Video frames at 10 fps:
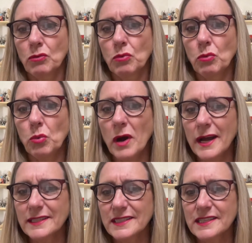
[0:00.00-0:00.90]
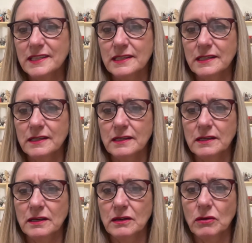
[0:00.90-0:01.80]
what
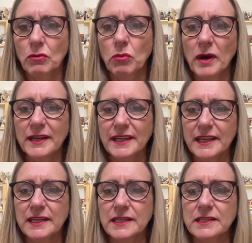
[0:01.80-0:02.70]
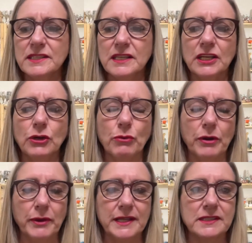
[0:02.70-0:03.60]
is
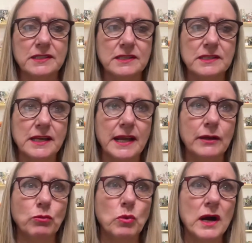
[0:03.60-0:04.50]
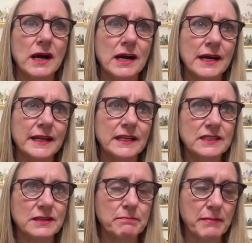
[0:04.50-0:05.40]
congruence and why
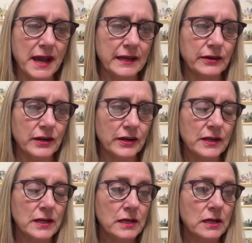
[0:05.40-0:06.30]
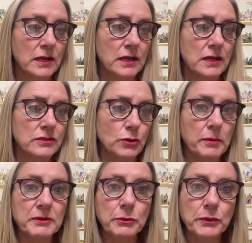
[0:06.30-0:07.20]
does it matter? So
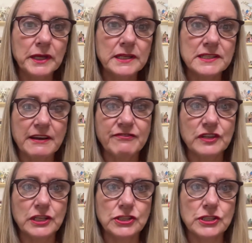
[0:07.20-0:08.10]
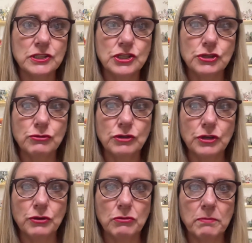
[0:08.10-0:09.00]
I'm going to read a definition to
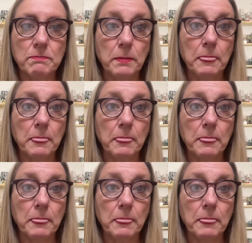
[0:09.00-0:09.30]
you